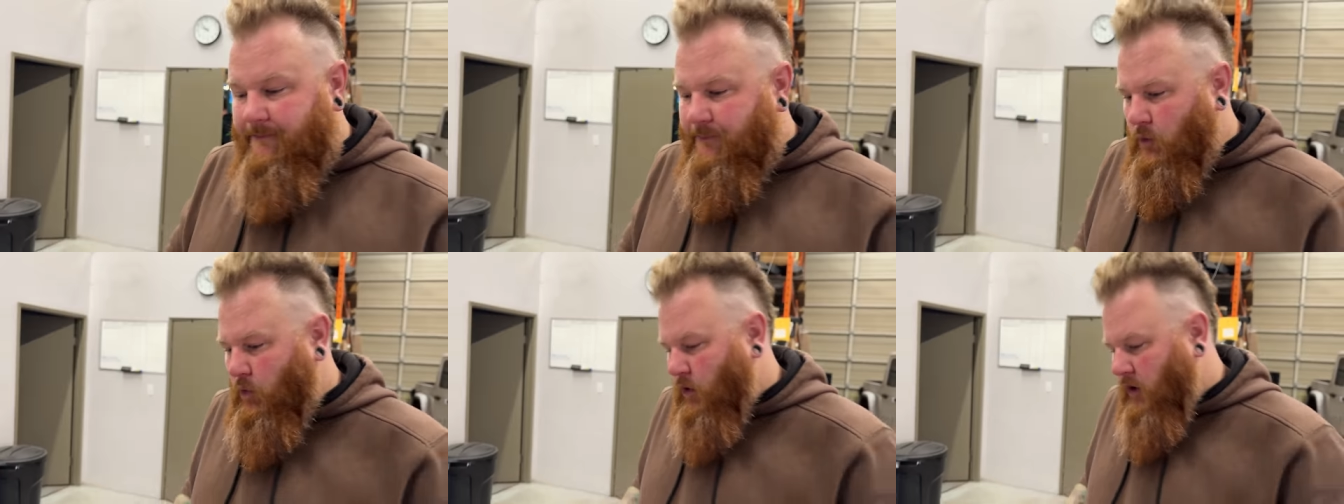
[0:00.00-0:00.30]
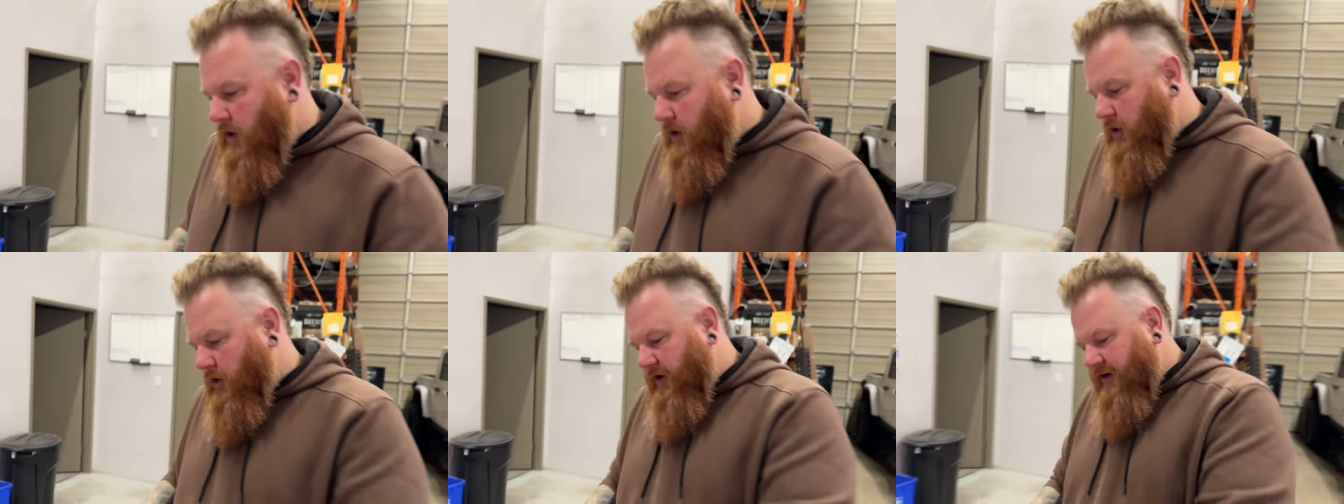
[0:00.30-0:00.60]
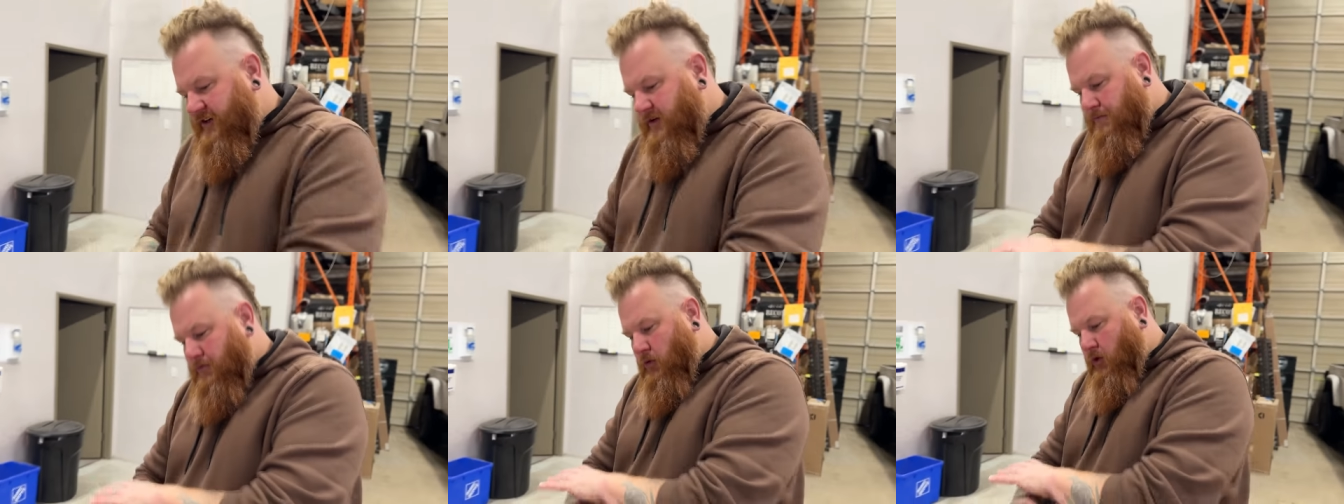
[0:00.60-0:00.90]
We're
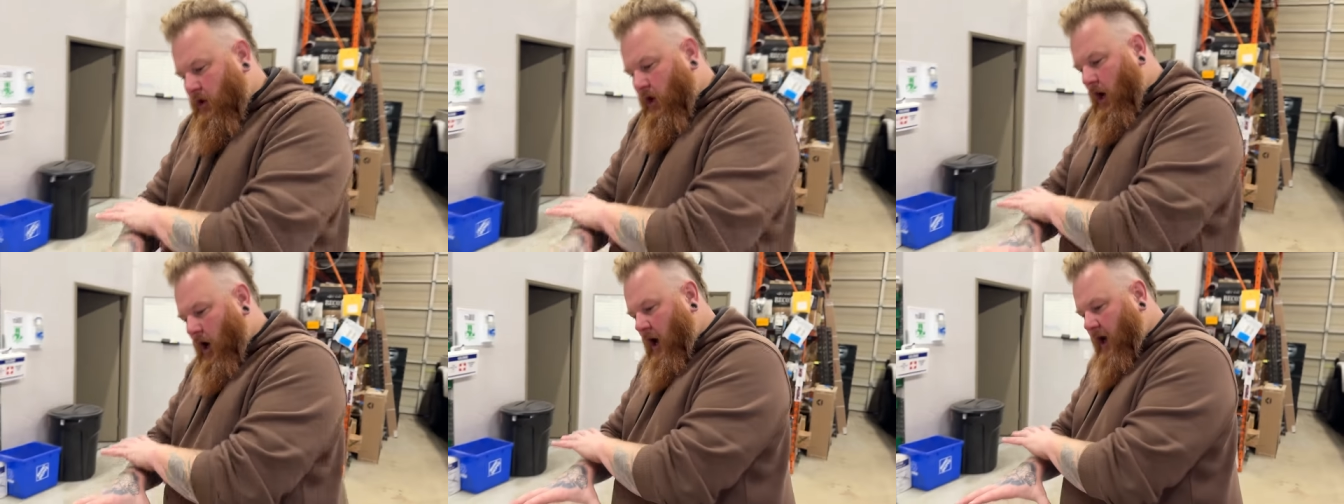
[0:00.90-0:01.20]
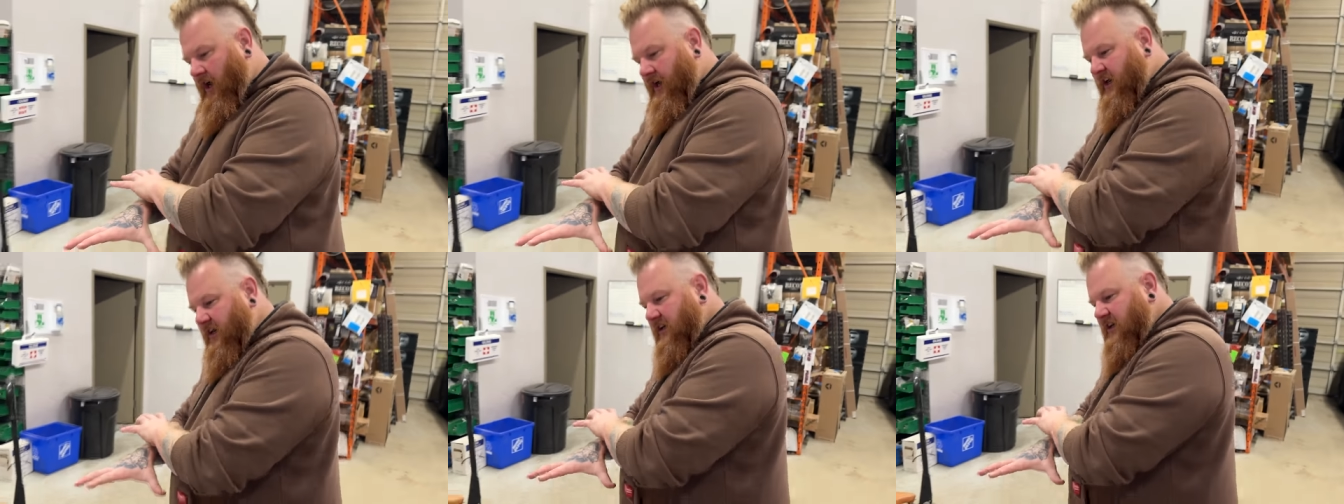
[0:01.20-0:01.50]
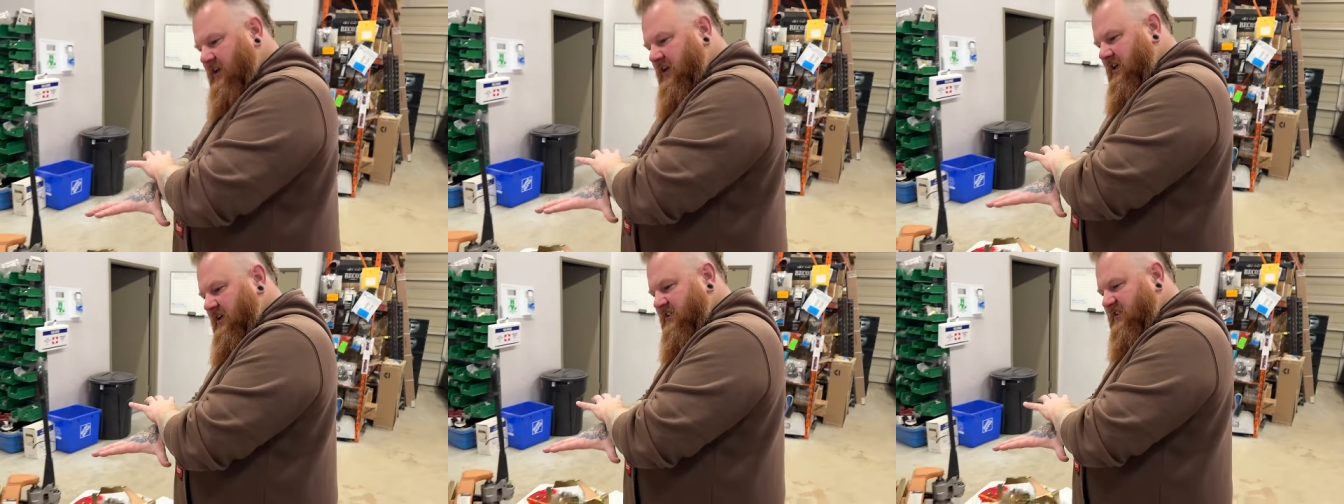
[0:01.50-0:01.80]
going to put on
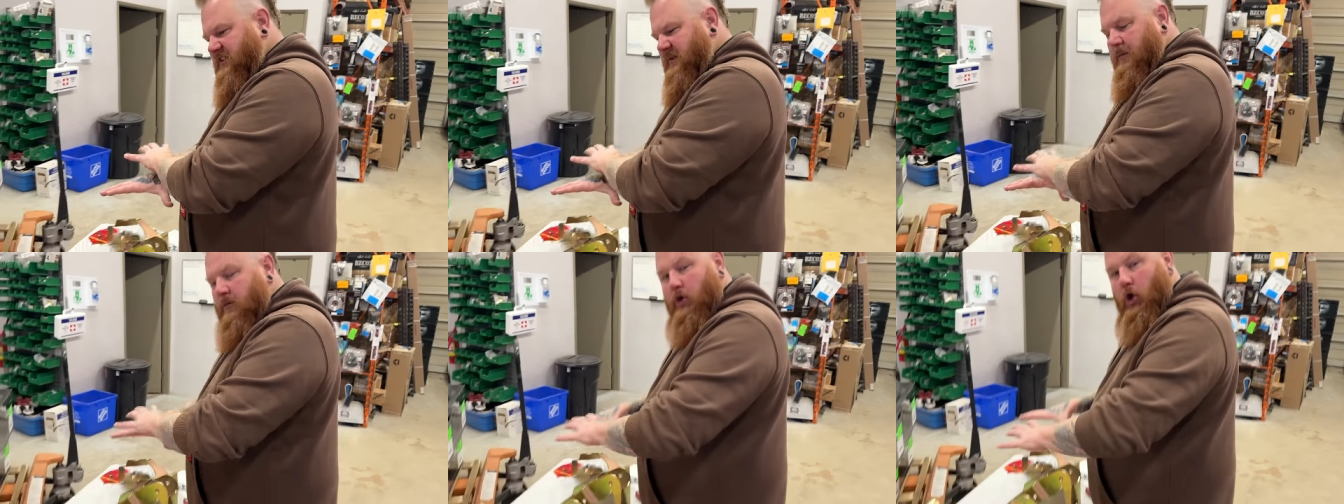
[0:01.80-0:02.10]
some